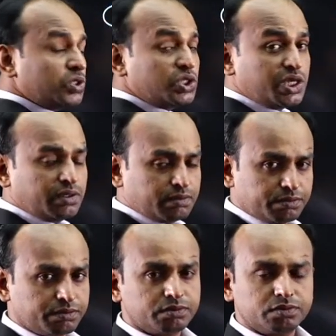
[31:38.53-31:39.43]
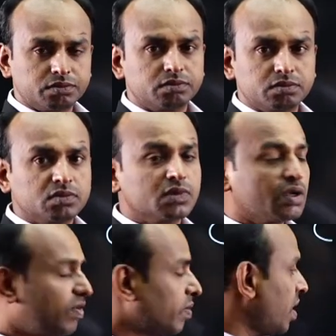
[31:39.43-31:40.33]
question.
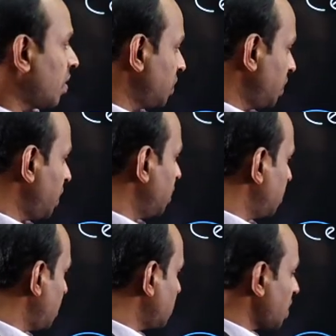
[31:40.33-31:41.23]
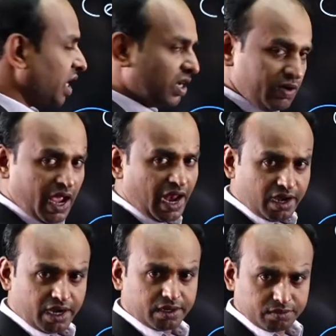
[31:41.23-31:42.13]
One more question. Now shortly we will
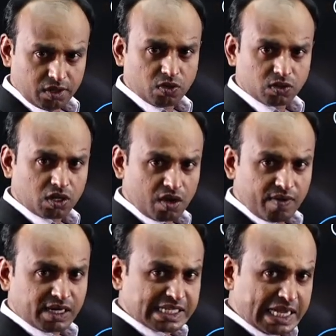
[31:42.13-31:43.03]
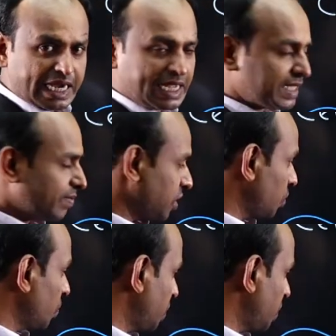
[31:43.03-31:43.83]
calculate how the, okay, what is the GATE examination